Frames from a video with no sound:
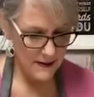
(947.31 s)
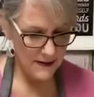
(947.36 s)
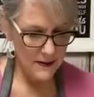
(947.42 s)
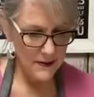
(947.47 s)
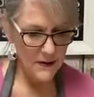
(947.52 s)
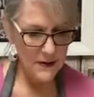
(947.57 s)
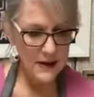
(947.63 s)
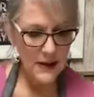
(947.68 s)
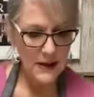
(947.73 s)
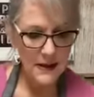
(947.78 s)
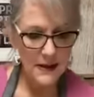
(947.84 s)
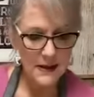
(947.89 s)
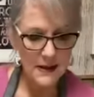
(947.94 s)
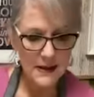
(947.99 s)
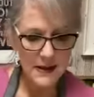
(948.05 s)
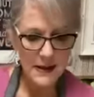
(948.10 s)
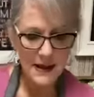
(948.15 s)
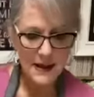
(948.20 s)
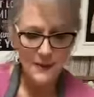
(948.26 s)
Okay,
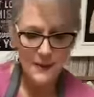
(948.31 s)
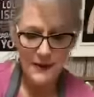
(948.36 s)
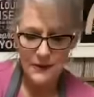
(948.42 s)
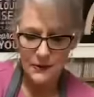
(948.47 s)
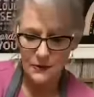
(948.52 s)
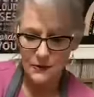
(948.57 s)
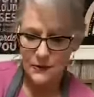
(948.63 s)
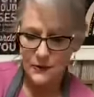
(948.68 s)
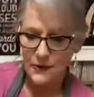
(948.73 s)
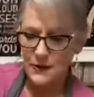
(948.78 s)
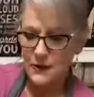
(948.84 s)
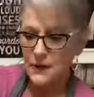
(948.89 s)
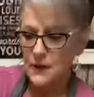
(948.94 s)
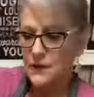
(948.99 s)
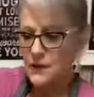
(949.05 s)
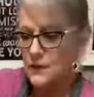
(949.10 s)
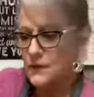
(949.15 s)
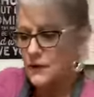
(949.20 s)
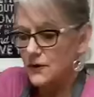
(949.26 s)
this came out really
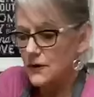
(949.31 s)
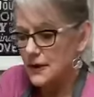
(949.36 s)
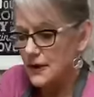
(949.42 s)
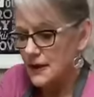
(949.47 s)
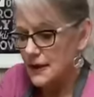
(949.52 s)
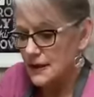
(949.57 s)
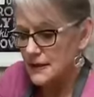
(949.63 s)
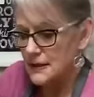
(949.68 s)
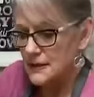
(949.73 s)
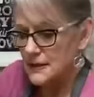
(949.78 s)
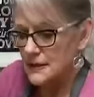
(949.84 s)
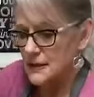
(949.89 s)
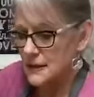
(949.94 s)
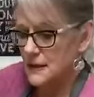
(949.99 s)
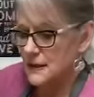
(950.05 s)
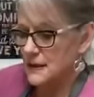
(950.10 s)
cute, you guys.